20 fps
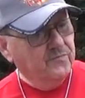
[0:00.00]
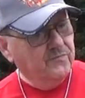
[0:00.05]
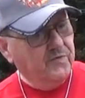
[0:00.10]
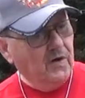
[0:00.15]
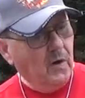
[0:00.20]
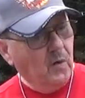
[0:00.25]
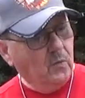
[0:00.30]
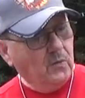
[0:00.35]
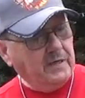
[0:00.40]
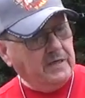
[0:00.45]

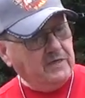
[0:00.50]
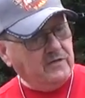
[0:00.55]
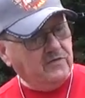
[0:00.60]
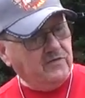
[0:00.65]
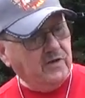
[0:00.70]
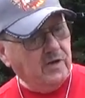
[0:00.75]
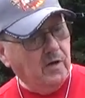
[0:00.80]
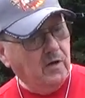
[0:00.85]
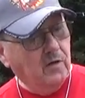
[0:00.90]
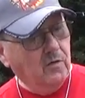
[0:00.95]
folding
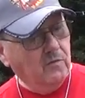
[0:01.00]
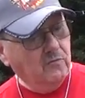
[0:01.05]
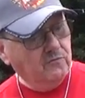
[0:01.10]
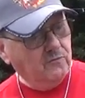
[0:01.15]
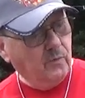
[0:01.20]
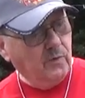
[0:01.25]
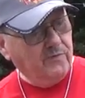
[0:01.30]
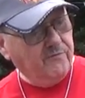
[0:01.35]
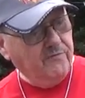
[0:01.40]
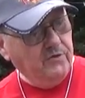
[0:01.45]
stove
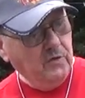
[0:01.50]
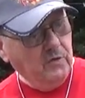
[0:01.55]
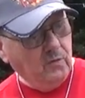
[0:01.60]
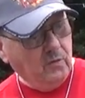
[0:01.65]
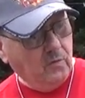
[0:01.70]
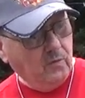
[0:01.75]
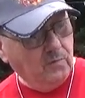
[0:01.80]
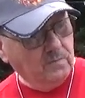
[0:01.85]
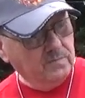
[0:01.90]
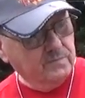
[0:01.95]
with
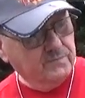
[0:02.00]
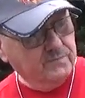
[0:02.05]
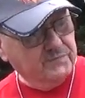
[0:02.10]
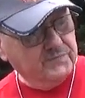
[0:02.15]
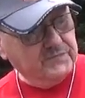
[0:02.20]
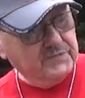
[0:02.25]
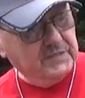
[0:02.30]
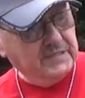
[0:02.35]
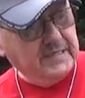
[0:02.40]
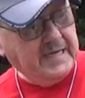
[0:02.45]
fuel,
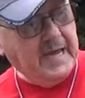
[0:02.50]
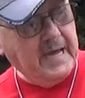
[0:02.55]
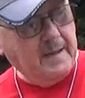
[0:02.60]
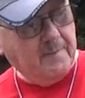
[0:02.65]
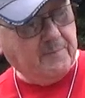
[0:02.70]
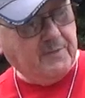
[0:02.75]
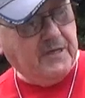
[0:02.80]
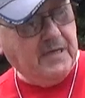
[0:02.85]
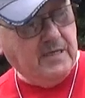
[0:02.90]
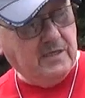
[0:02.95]

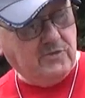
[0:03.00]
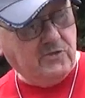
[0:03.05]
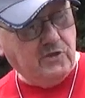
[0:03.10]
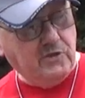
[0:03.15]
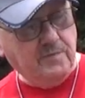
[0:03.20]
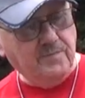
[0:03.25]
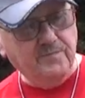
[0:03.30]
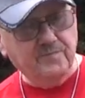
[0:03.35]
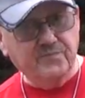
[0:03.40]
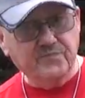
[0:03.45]
camp kitchen.
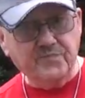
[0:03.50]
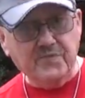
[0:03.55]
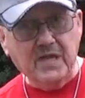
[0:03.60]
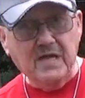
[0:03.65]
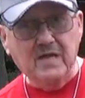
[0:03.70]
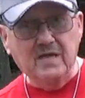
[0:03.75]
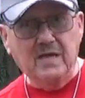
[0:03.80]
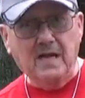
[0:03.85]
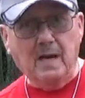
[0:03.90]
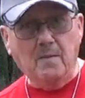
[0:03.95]

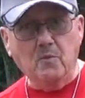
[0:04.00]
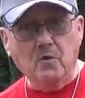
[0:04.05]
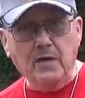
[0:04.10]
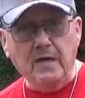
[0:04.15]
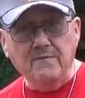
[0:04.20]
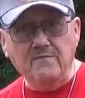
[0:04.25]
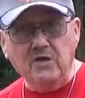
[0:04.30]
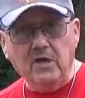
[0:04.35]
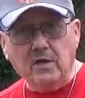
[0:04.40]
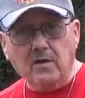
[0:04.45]
Now I'm going to
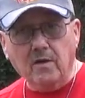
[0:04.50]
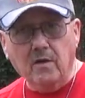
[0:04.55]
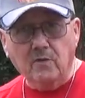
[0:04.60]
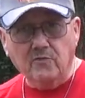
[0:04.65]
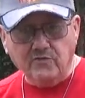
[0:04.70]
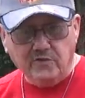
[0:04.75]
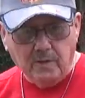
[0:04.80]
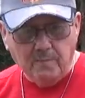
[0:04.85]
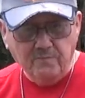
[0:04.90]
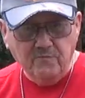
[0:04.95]
give you a
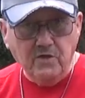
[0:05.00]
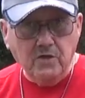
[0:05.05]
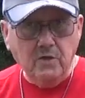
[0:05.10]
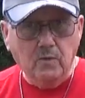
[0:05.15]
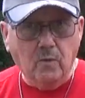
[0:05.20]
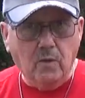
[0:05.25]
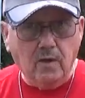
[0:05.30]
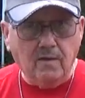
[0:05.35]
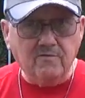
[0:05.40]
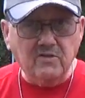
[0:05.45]
close-up
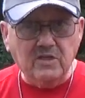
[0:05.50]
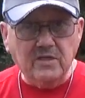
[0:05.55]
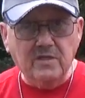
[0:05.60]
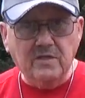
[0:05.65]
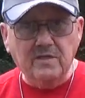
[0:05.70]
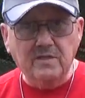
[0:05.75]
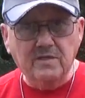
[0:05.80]
view of it.